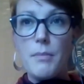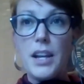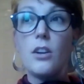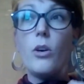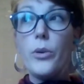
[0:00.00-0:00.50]

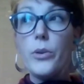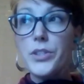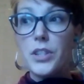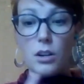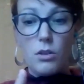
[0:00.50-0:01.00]
It
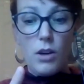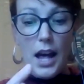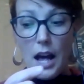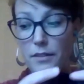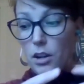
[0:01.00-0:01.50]
also,
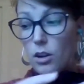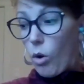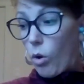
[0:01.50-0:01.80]
having